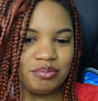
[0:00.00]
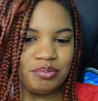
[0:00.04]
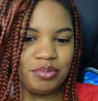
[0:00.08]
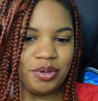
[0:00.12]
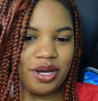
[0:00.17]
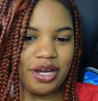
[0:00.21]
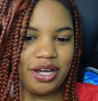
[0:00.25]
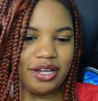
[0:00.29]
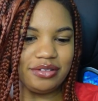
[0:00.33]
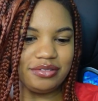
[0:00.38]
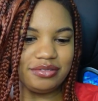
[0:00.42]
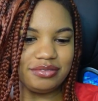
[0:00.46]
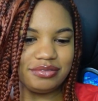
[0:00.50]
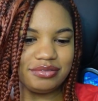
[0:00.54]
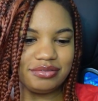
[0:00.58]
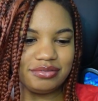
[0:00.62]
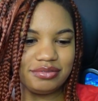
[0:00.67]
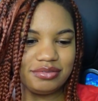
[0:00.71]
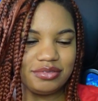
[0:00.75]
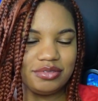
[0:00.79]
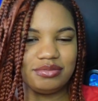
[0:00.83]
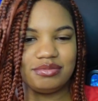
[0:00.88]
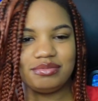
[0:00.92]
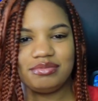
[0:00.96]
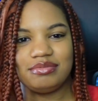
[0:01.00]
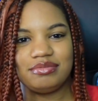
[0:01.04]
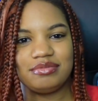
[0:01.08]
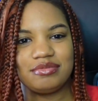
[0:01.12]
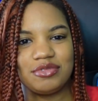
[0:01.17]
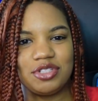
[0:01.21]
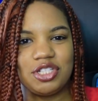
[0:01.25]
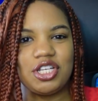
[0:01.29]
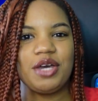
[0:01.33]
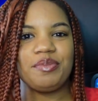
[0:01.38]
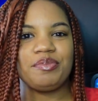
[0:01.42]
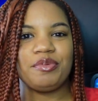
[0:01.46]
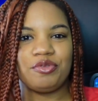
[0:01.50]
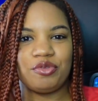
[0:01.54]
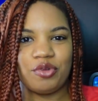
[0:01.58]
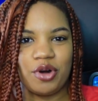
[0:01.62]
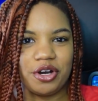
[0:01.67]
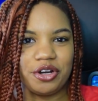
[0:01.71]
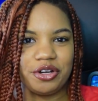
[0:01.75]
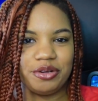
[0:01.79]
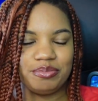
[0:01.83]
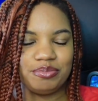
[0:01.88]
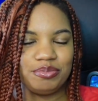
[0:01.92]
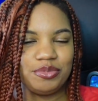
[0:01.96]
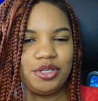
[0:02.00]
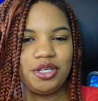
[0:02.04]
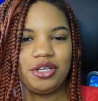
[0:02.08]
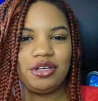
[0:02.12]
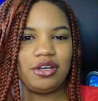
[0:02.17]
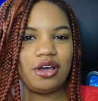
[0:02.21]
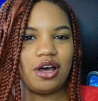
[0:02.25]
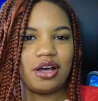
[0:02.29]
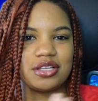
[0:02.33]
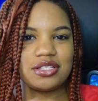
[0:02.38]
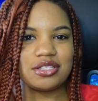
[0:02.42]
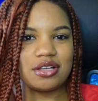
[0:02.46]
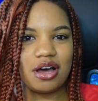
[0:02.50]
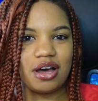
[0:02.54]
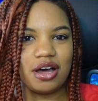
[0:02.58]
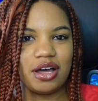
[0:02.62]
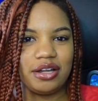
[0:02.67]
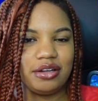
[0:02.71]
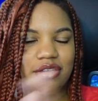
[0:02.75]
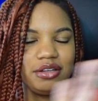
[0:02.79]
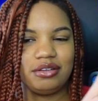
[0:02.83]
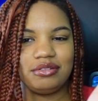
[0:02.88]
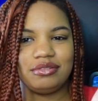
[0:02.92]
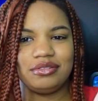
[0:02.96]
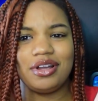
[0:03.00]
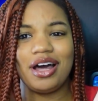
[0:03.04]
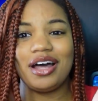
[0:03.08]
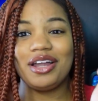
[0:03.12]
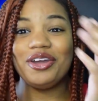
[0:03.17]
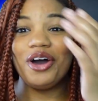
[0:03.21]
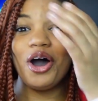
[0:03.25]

but Shape of Water, y'all saw Not,